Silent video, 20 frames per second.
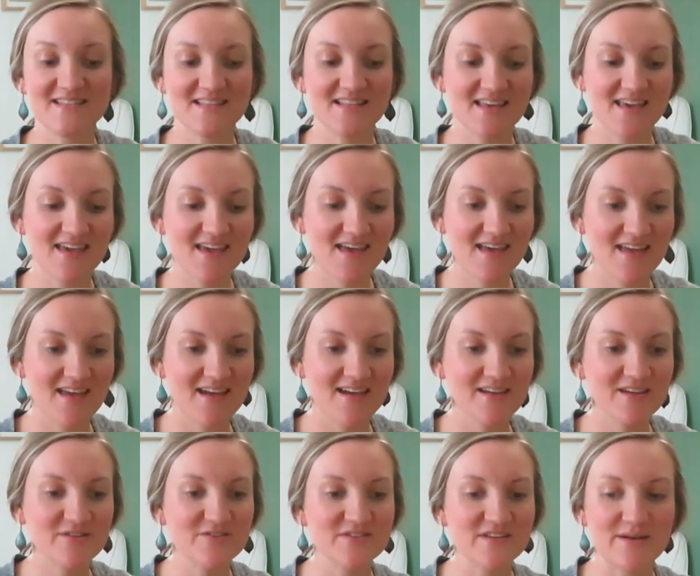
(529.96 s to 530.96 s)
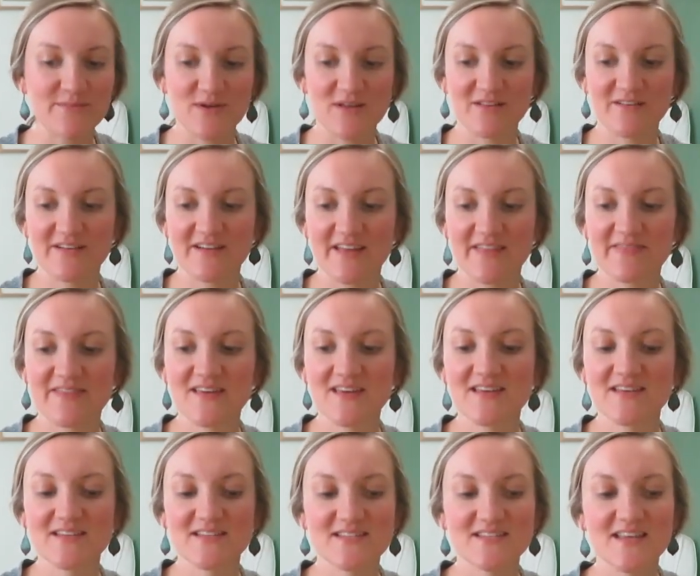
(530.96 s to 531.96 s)
lastly, you saw me look at
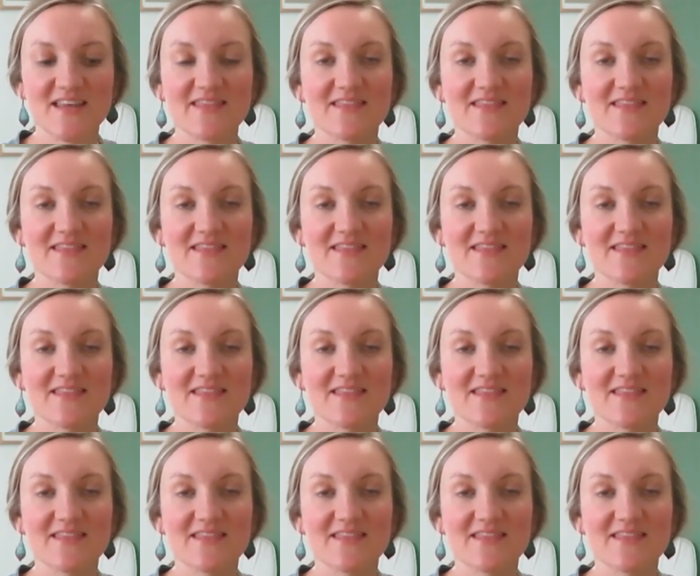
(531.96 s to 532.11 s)
this,